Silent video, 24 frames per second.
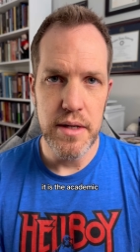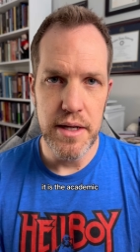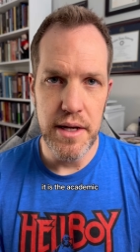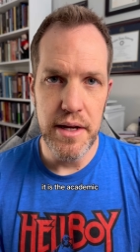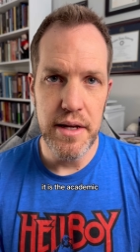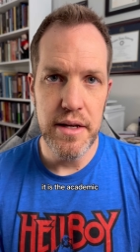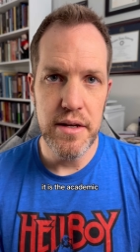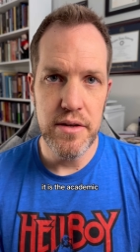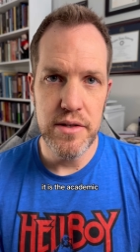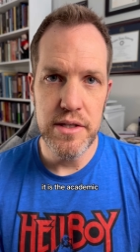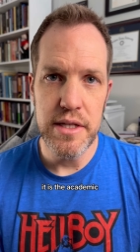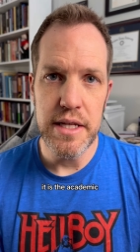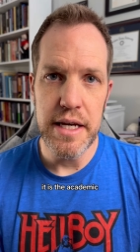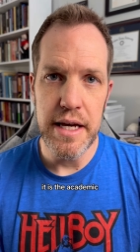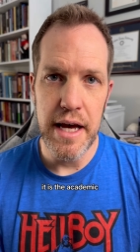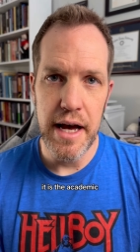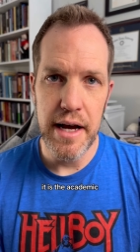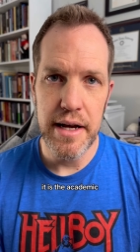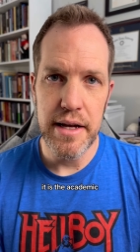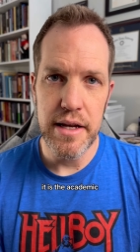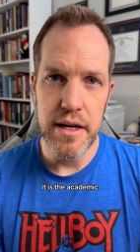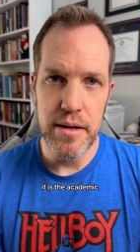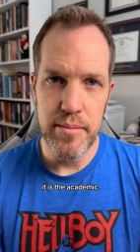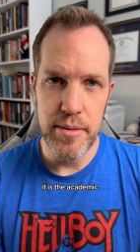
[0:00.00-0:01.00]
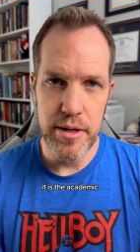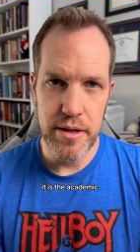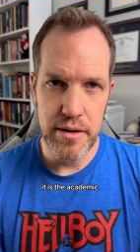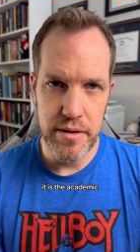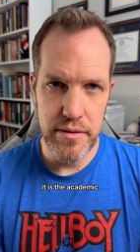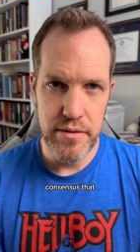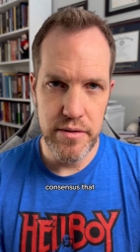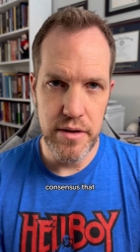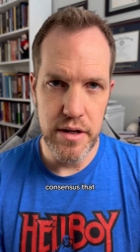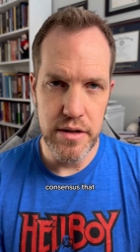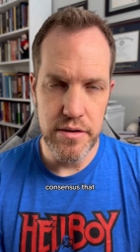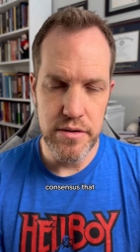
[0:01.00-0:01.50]
It is the academic
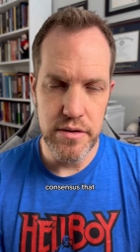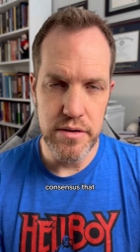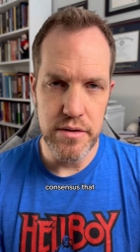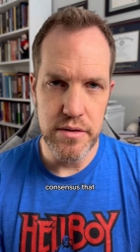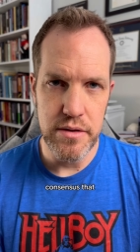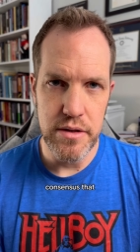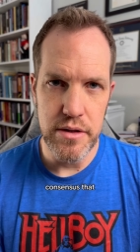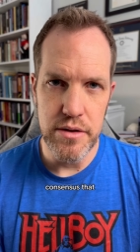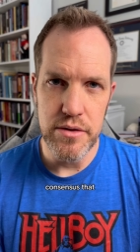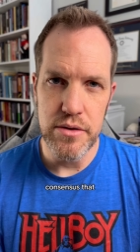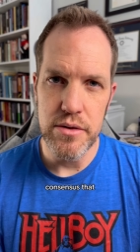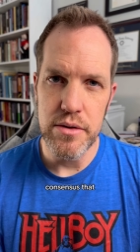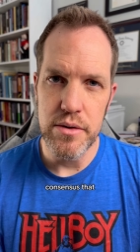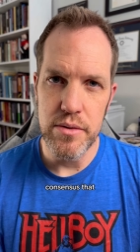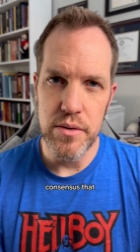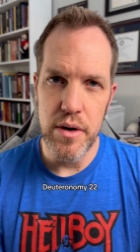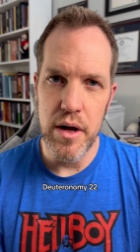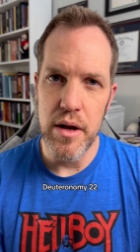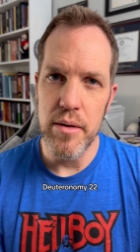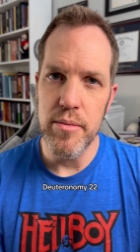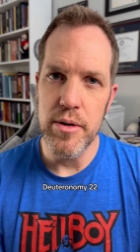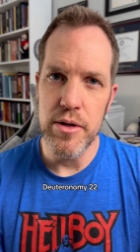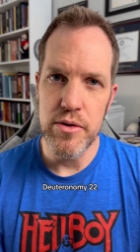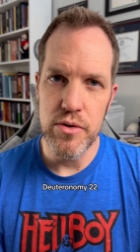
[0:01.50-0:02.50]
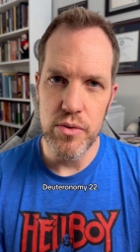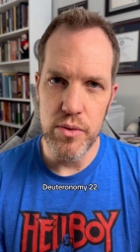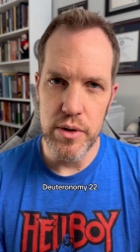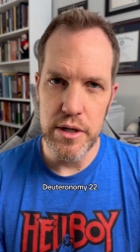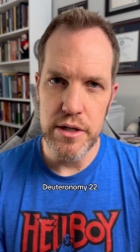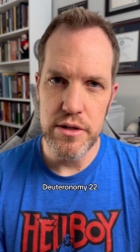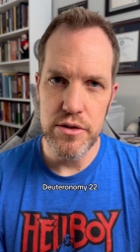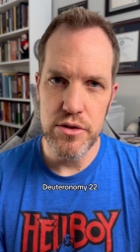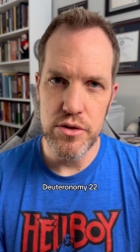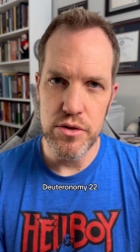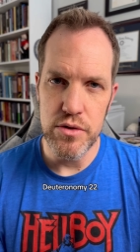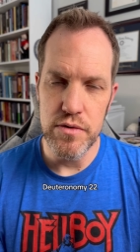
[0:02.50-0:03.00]
consensus that Deuteronomy
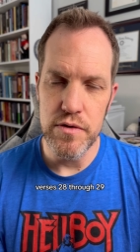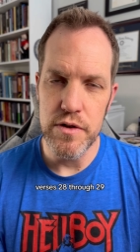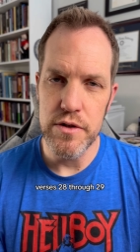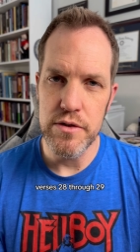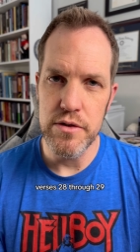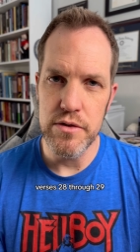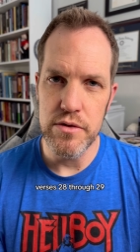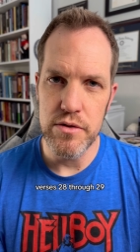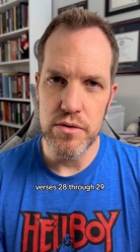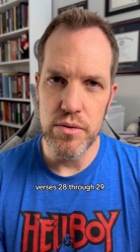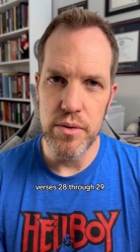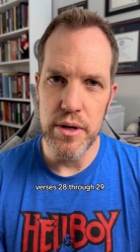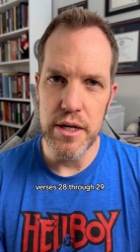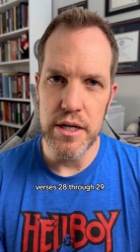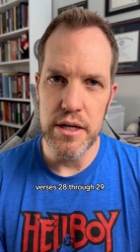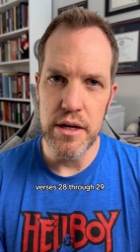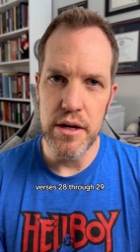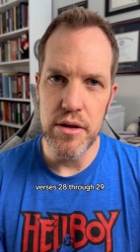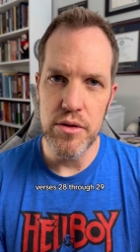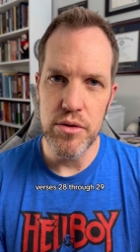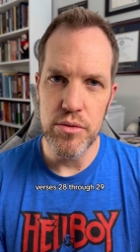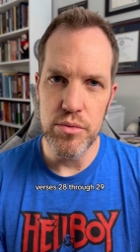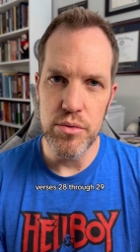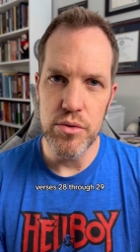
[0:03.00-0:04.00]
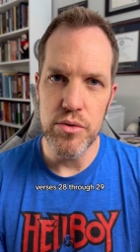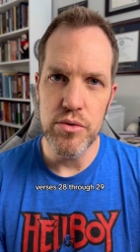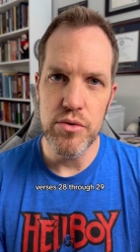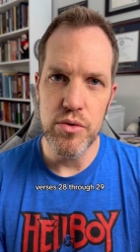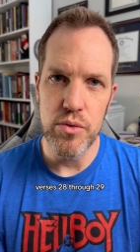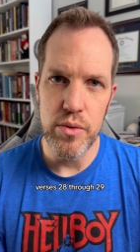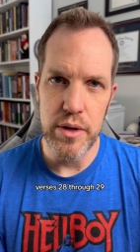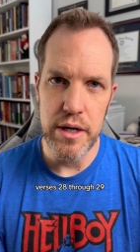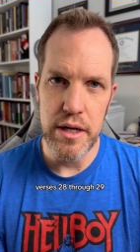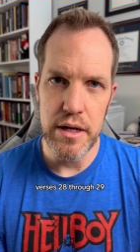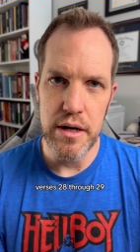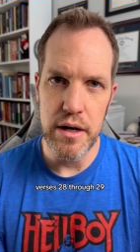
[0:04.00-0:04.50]
22, verses 28 through
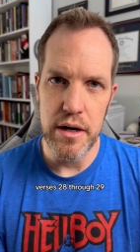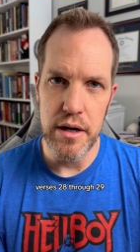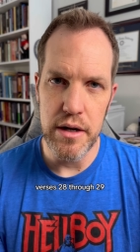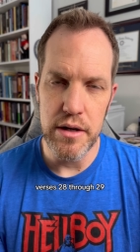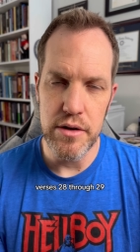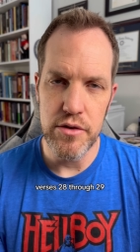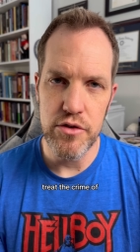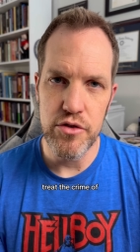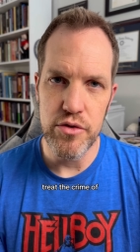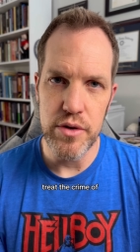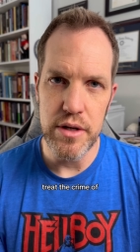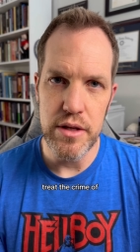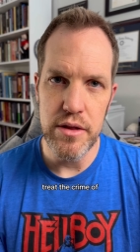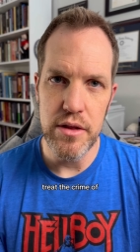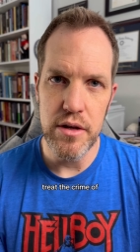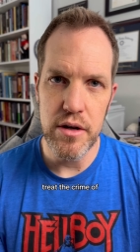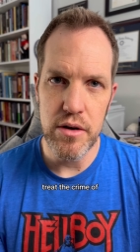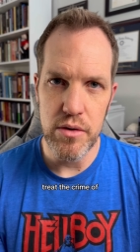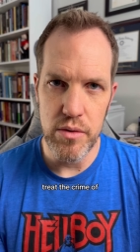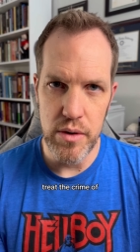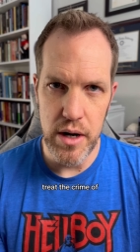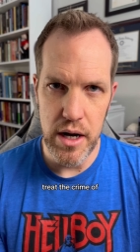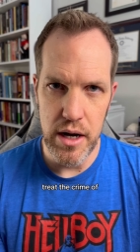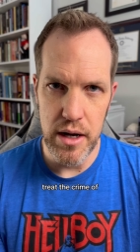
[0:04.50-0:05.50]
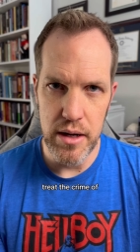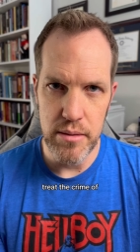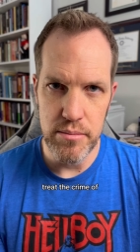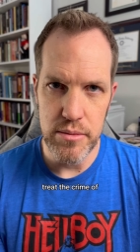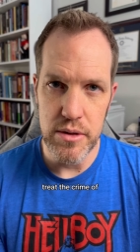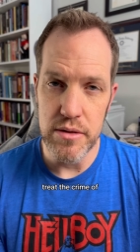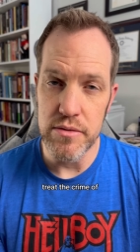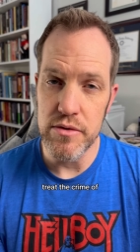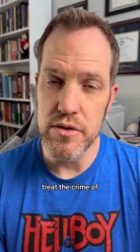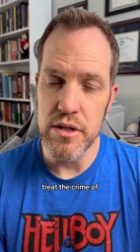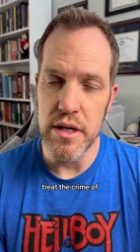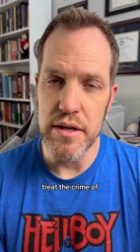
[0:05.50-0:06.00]
29, treat the crime
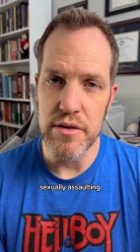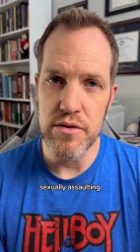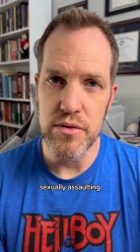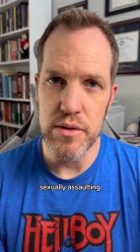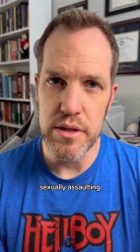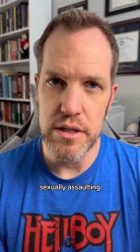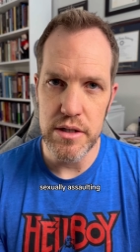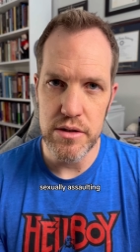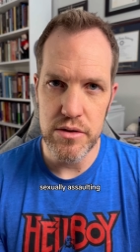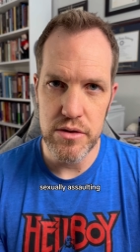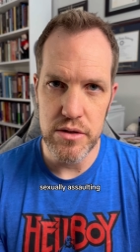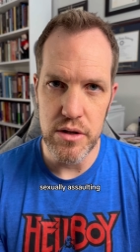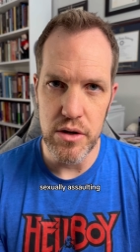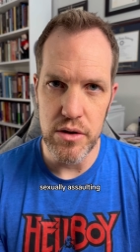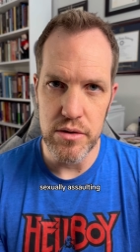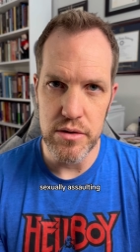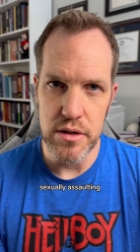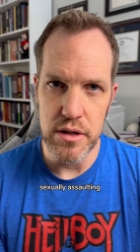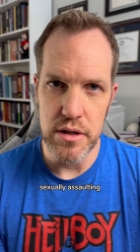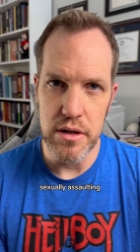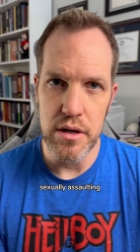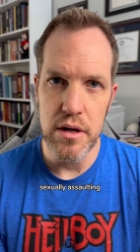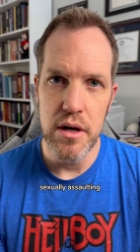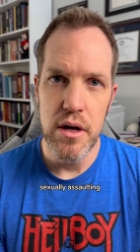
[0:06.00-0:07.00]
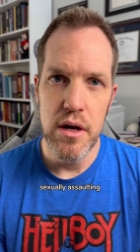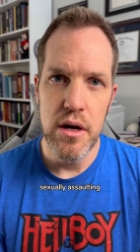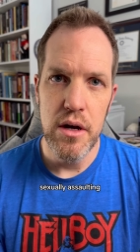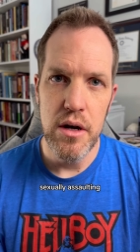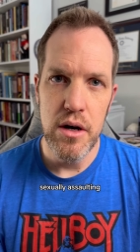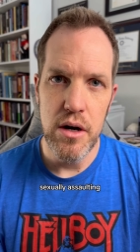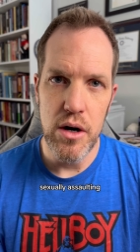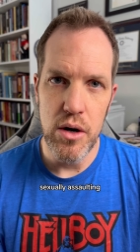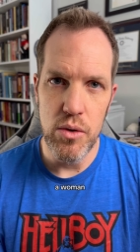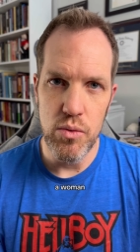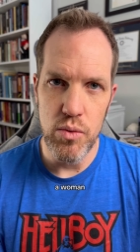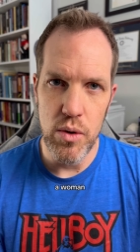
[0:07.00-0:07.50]
of sexually assaulting
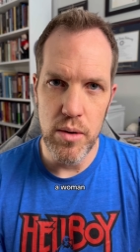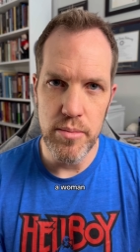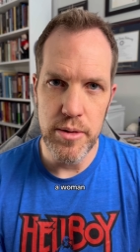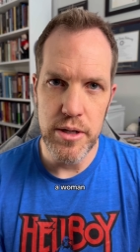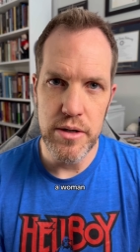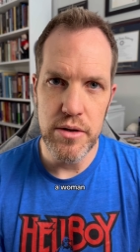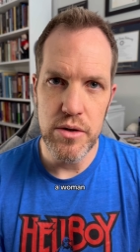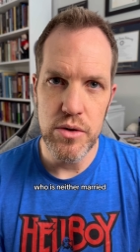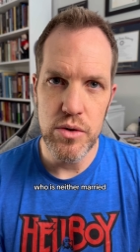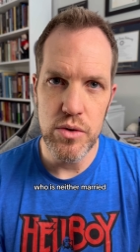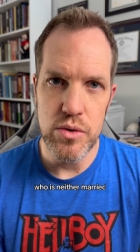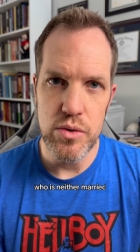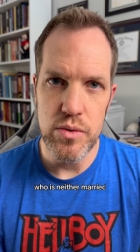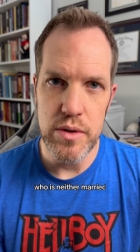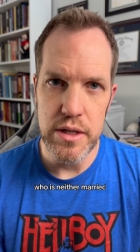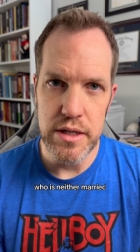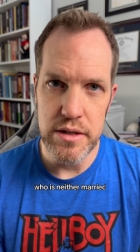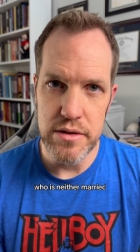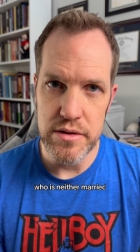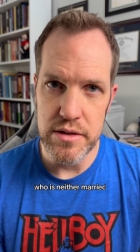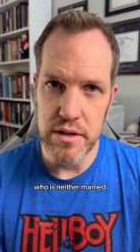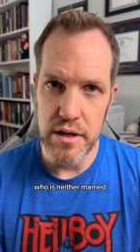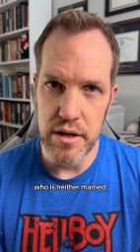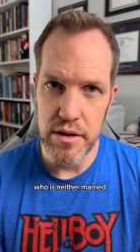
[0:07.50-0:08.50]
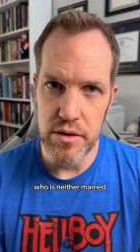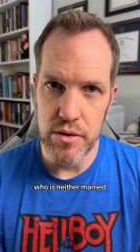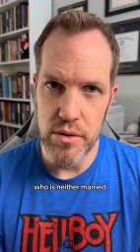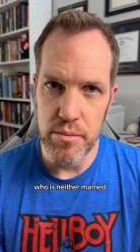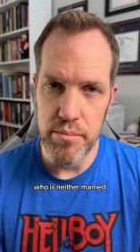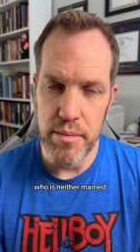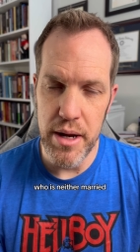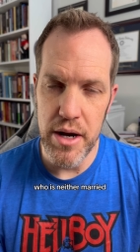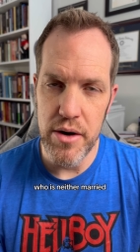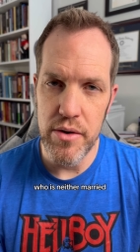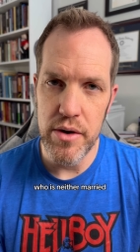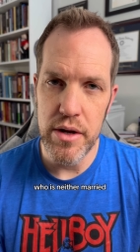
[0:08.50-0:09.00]
a woman who is neither
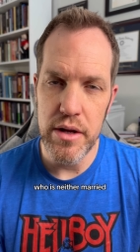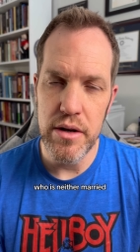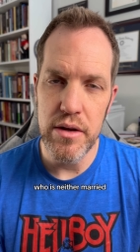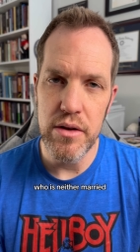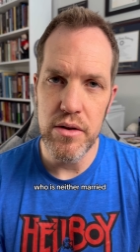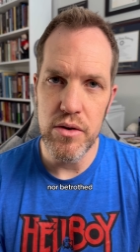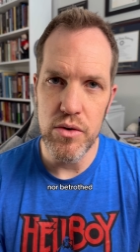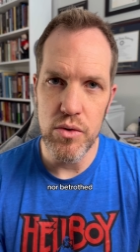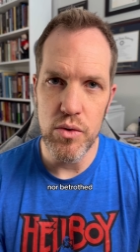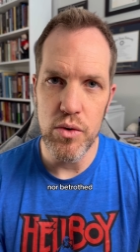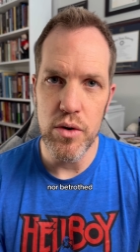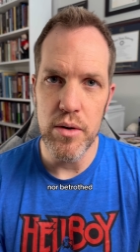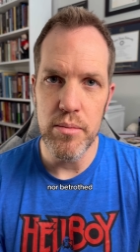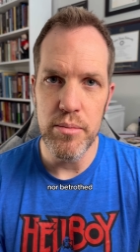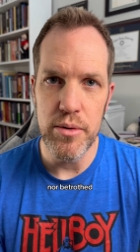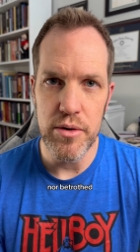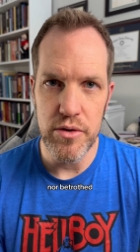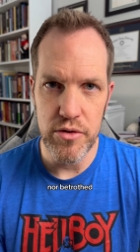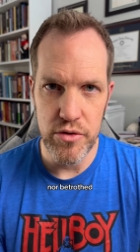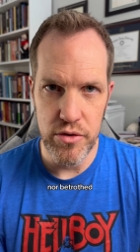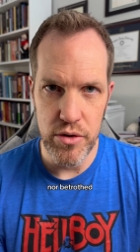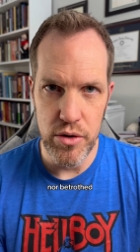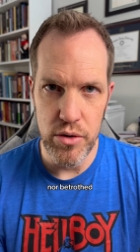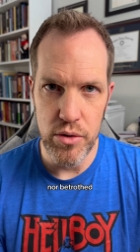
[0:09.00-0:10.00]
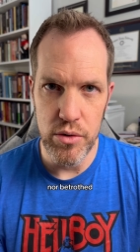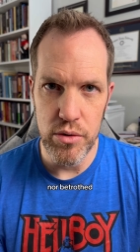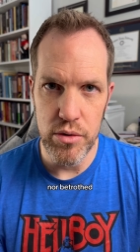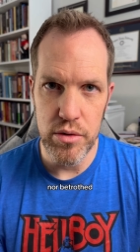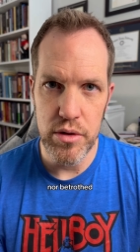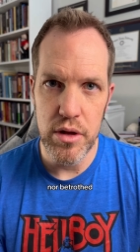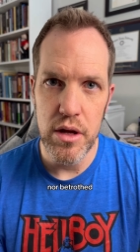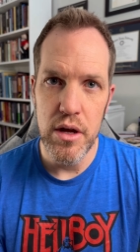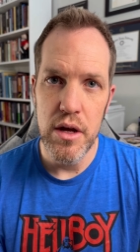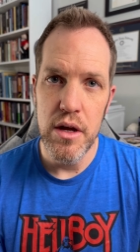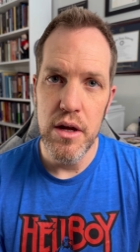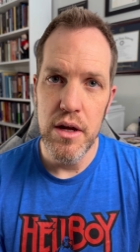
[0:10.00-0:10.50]
married nor betrothed